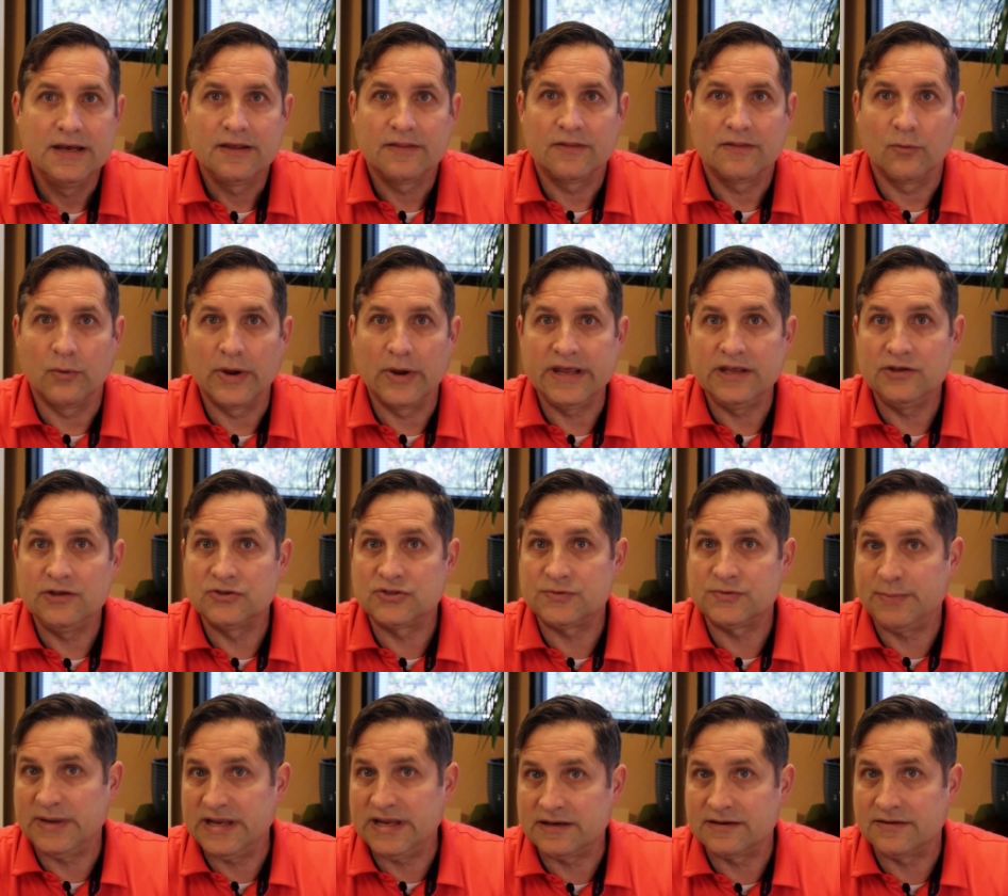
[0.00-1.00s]
The way you
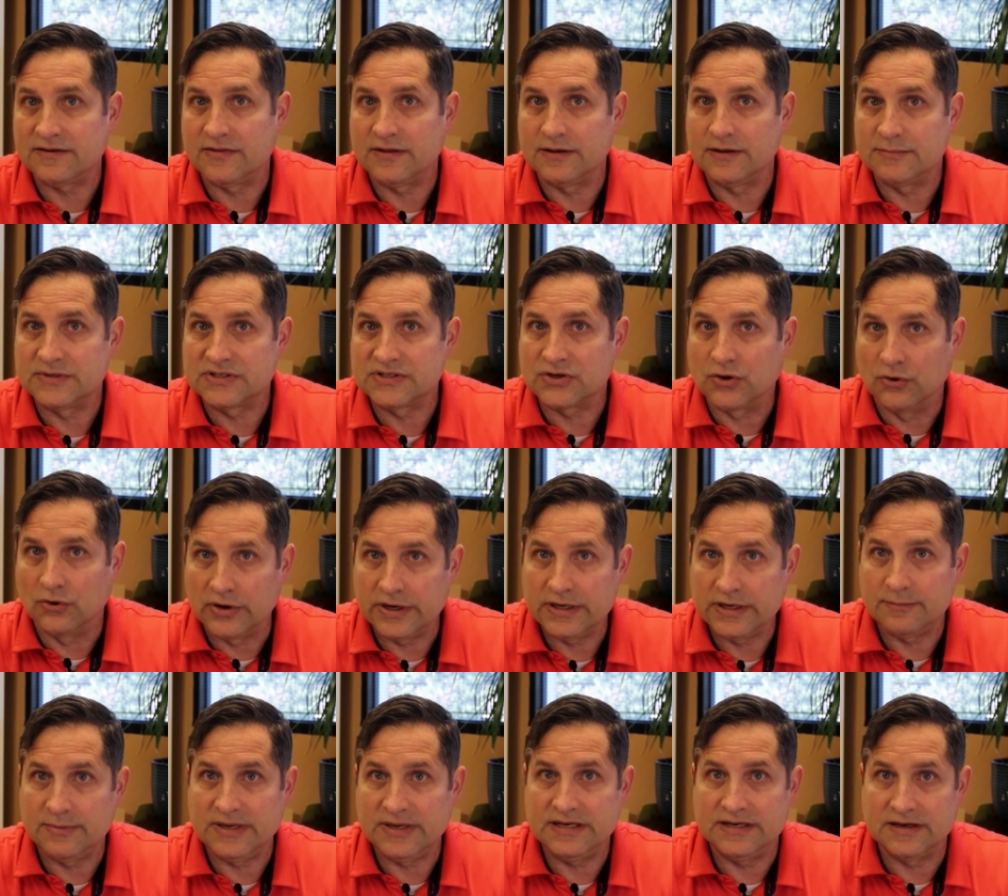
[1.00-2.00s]
speak to them is going
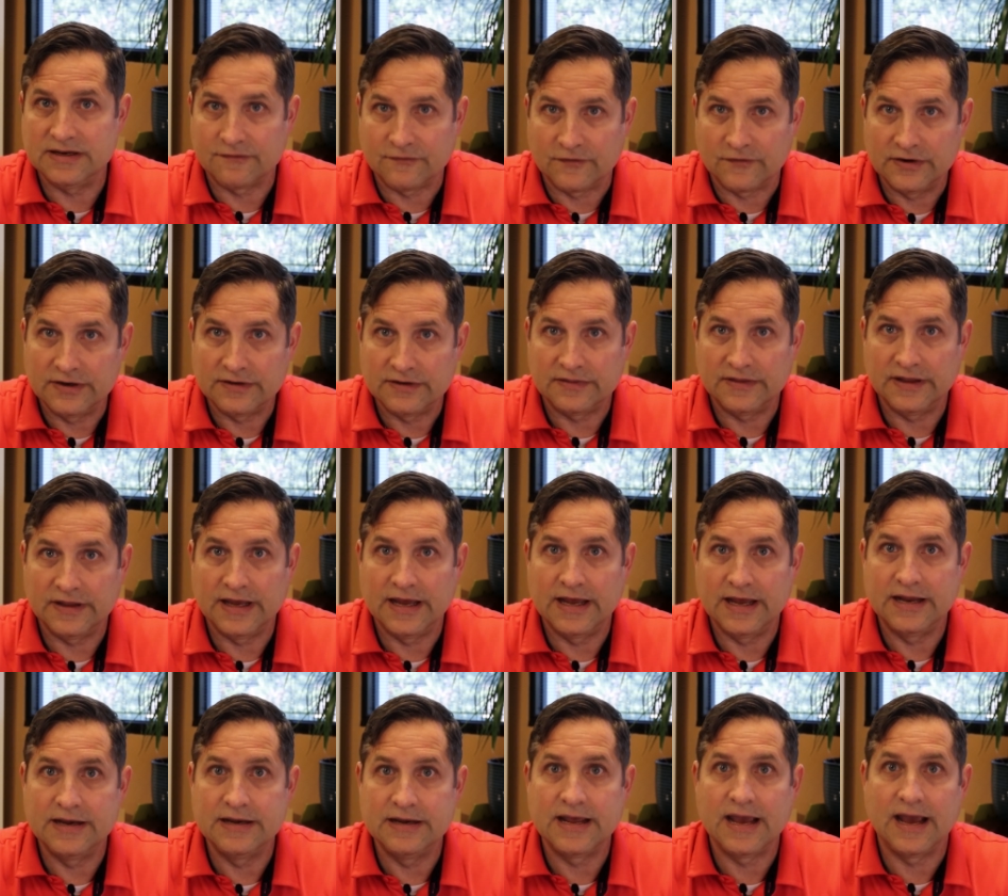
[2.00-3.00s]
to be different
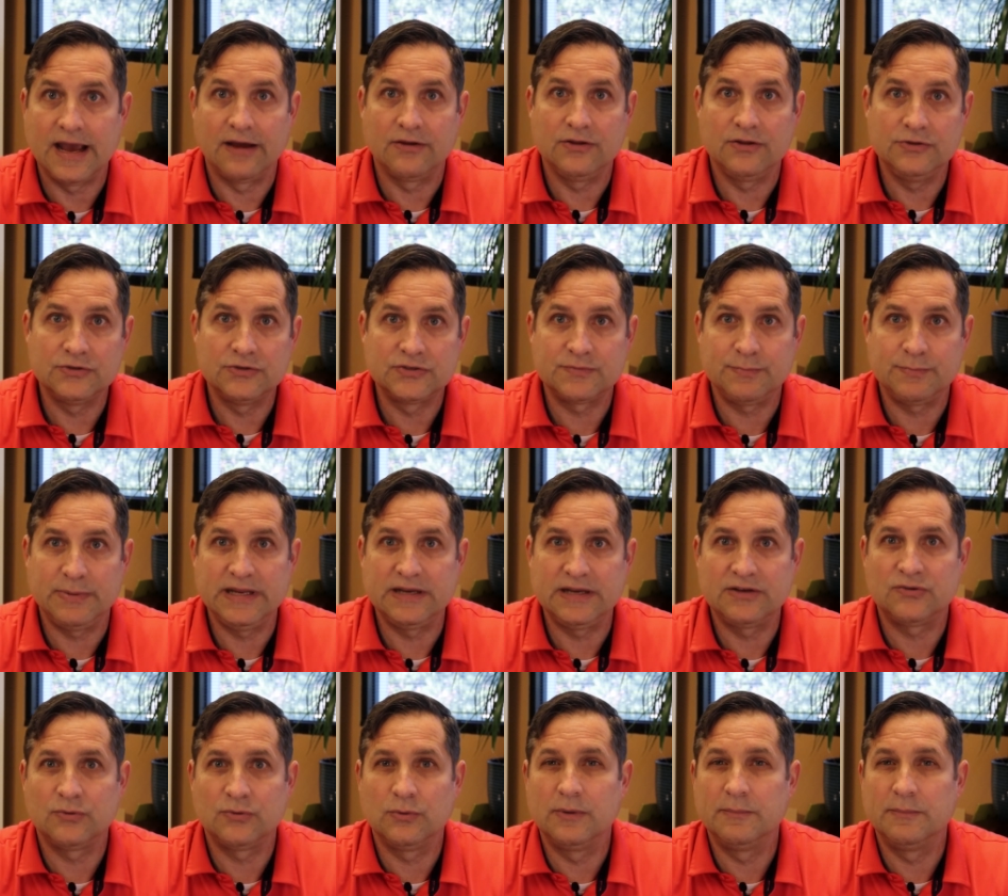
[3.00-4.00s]
than how you speak
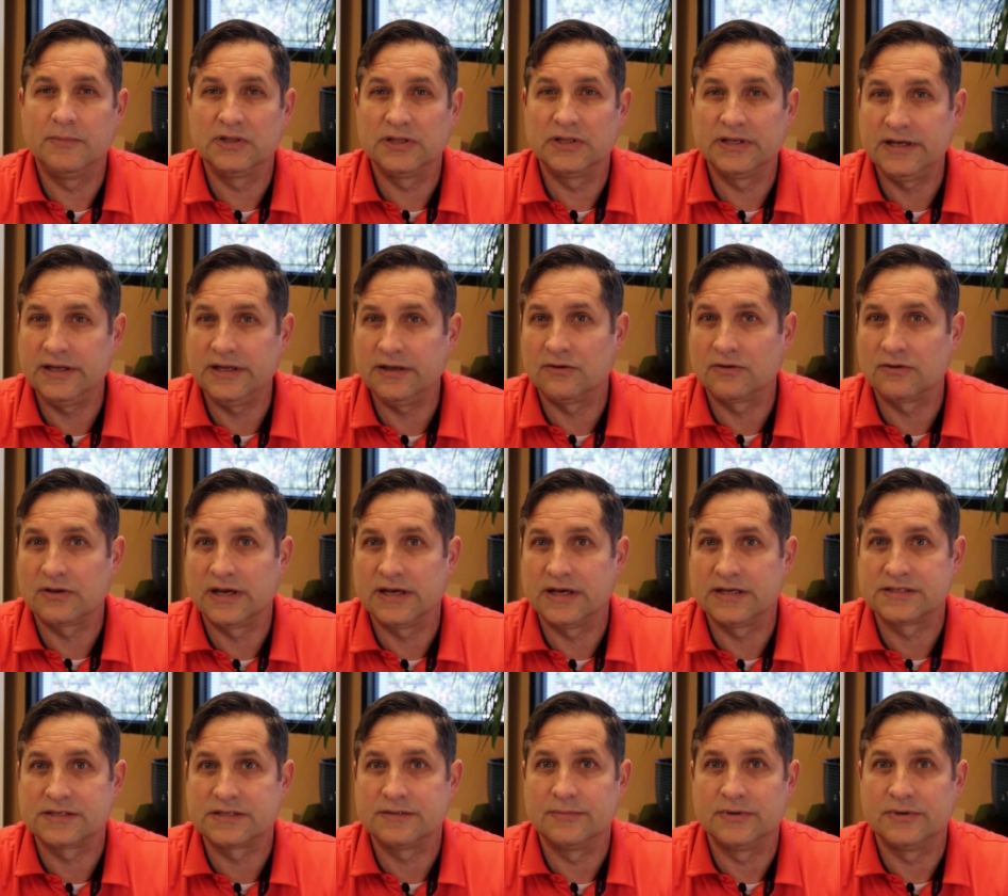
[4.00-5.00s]
to a millennial
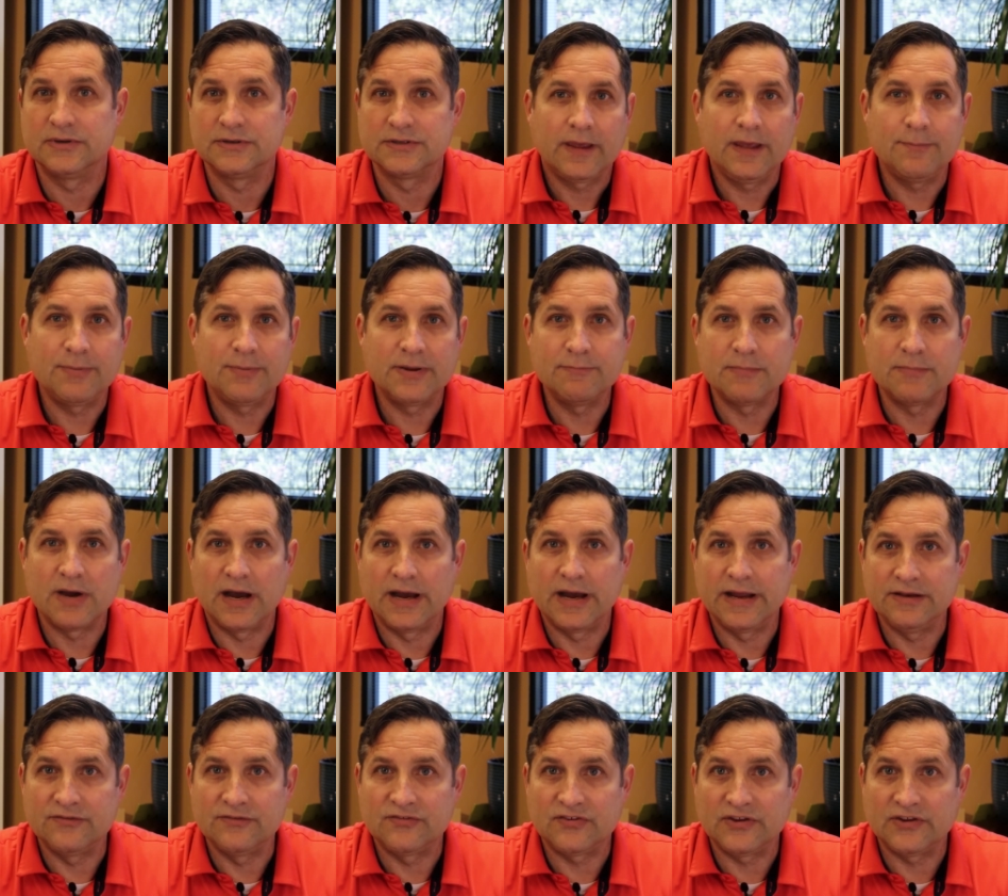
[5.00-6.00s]
customer. Keep in
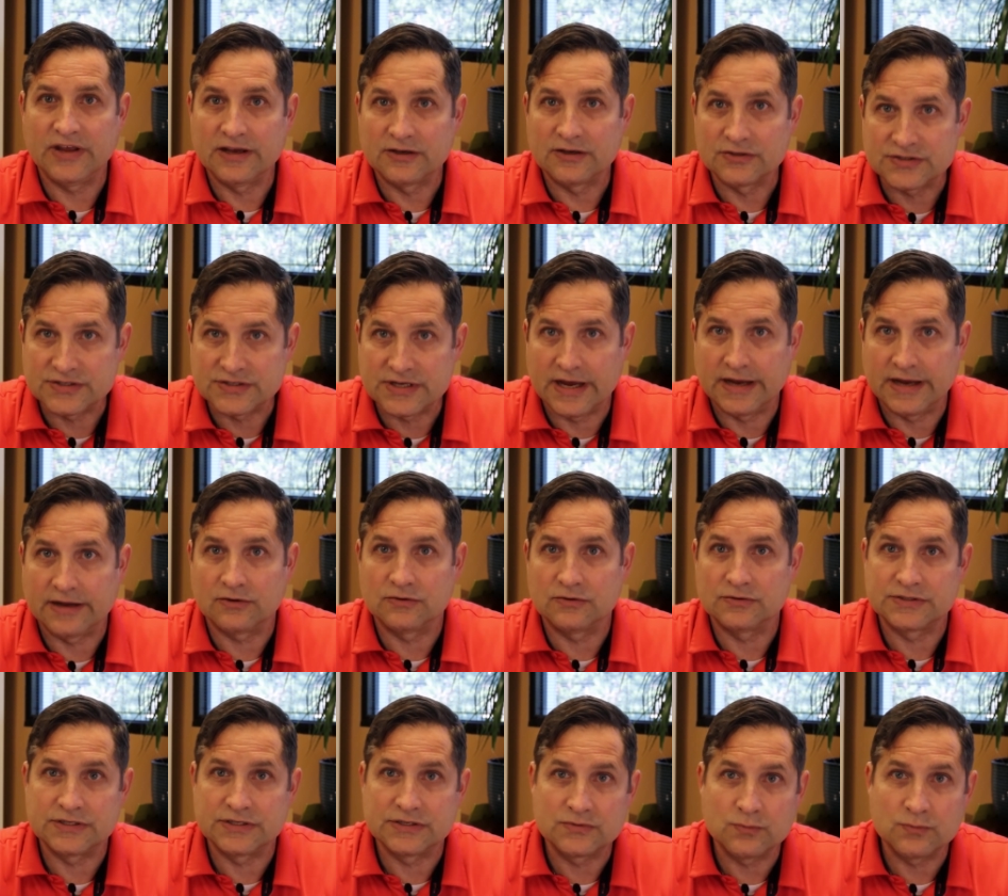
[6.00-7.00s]
mind sales
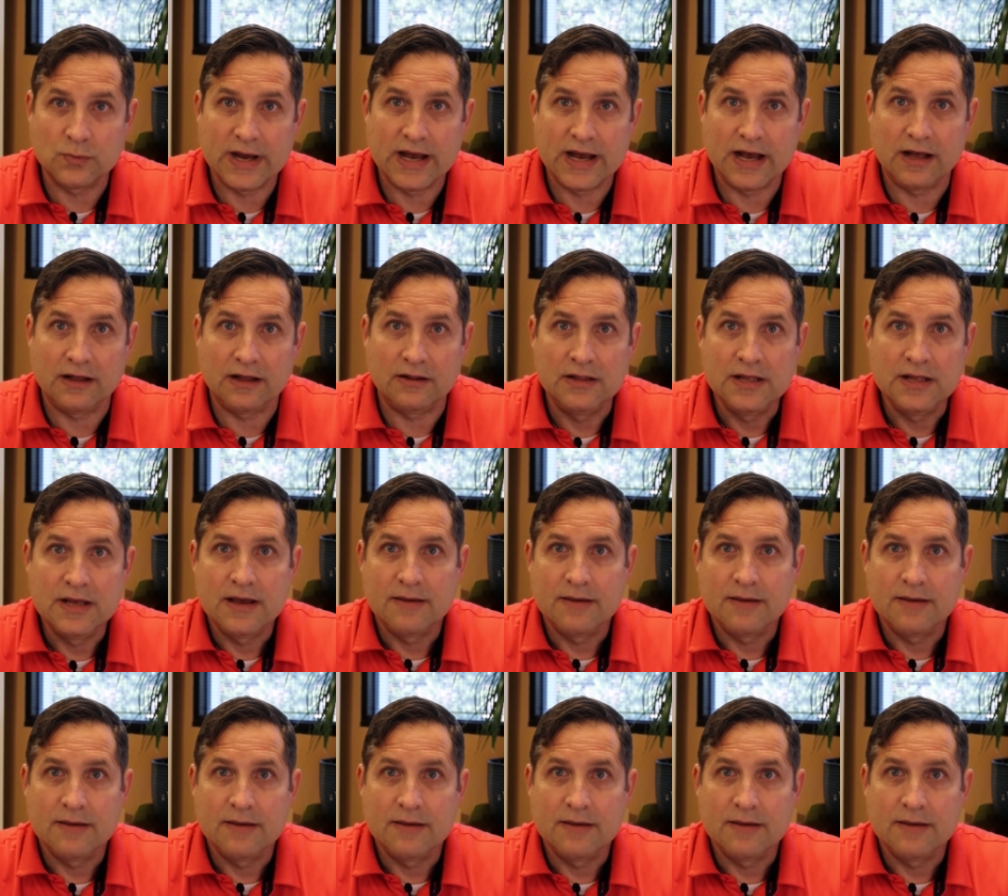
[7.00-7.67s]
cycles as well.